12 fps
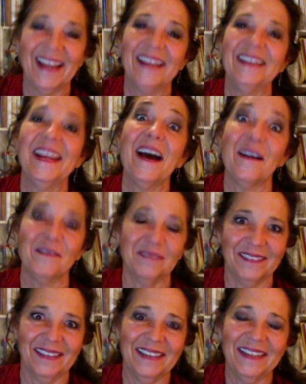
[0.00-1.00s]
Now
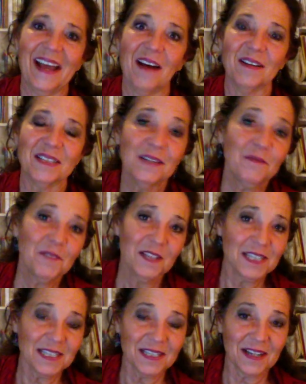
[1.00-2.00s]
as if
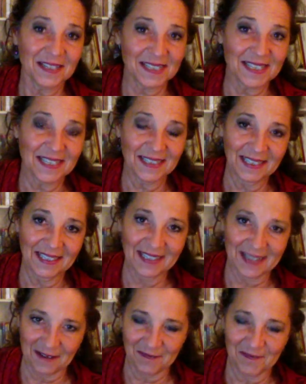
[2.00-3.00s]
this is not silly
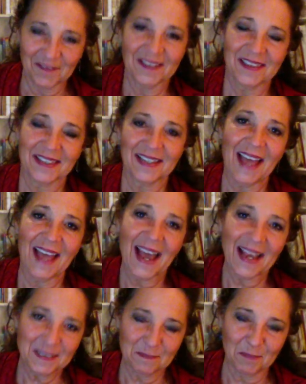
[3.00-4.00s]
enough, the
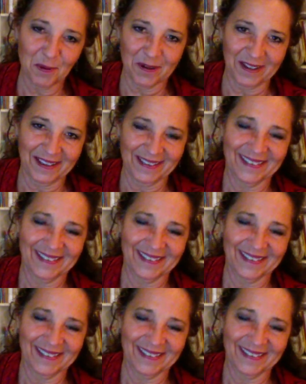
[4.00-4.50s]
last point